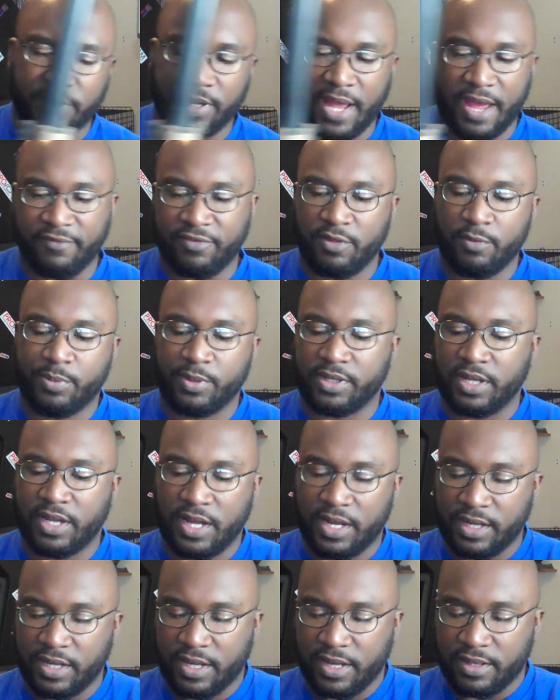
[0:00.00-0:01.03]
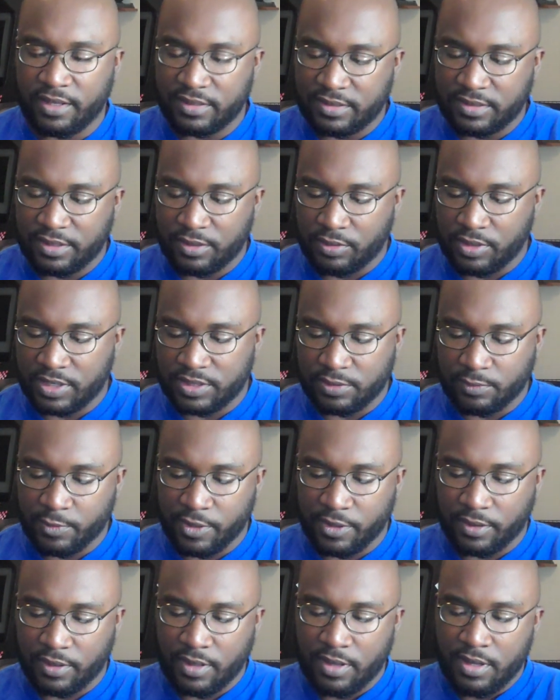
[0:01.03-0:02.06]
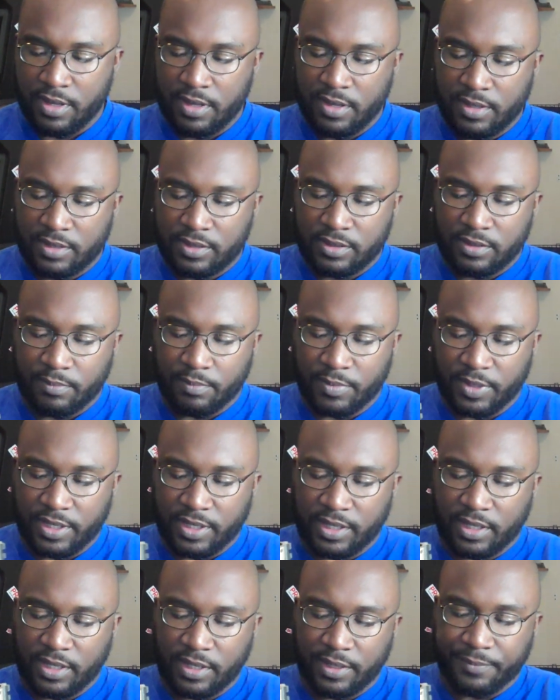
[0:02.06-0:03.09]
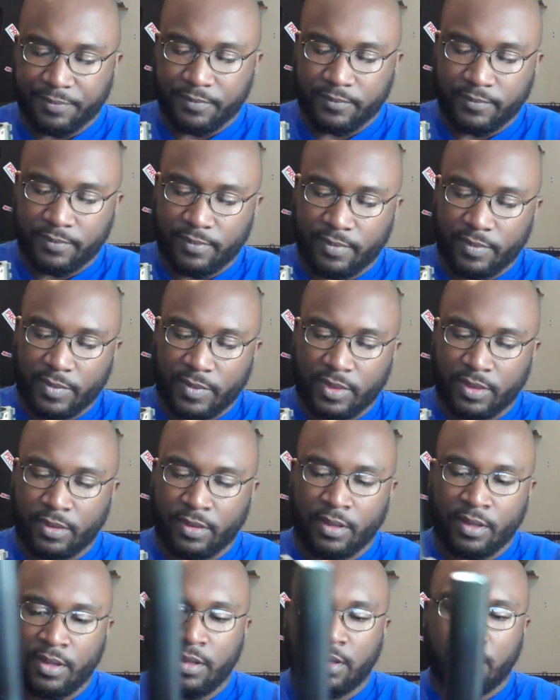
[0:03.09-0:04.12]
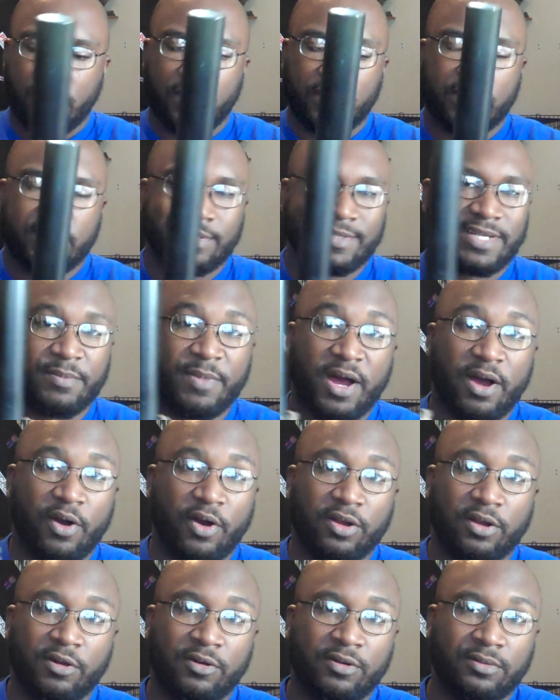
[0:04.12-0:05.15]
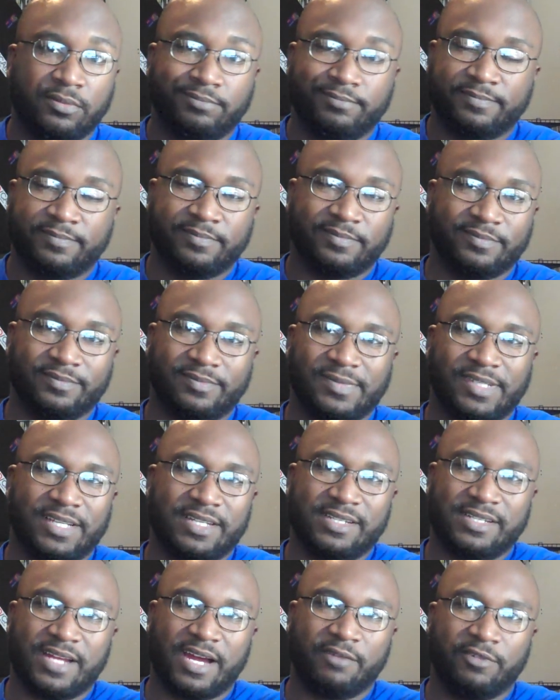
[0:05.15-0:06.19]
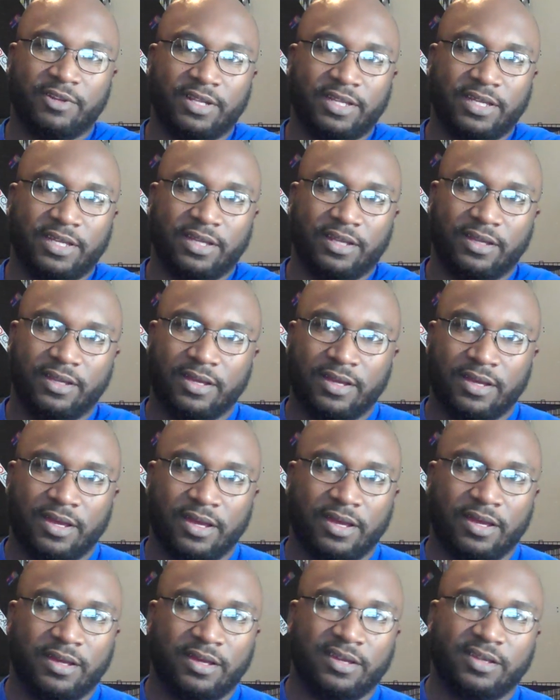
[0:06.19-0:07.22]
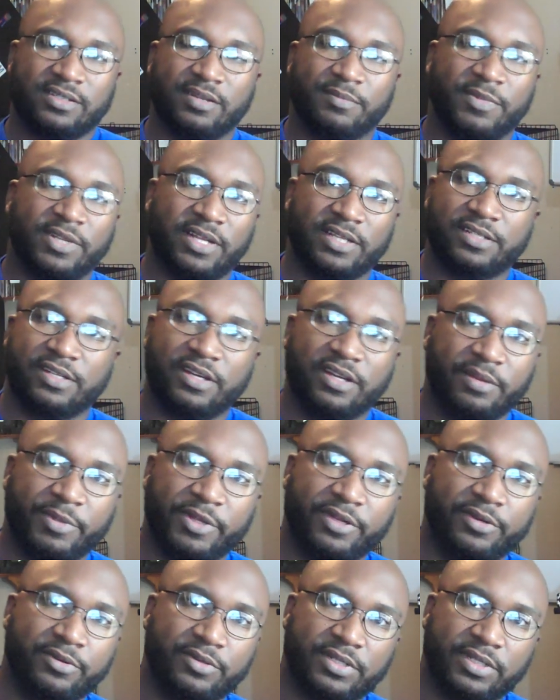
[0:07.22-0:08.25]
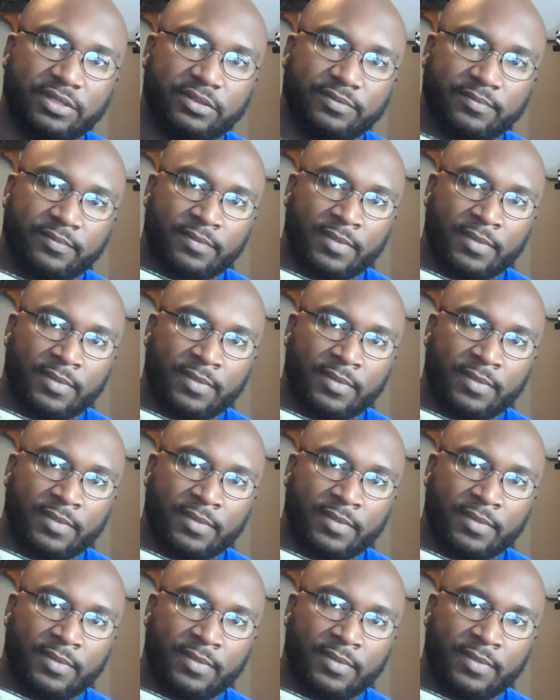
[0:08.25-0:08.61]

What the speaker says: But after you put the gun together, it still doesn't work. But semi-auto is not really something that you're going to be using.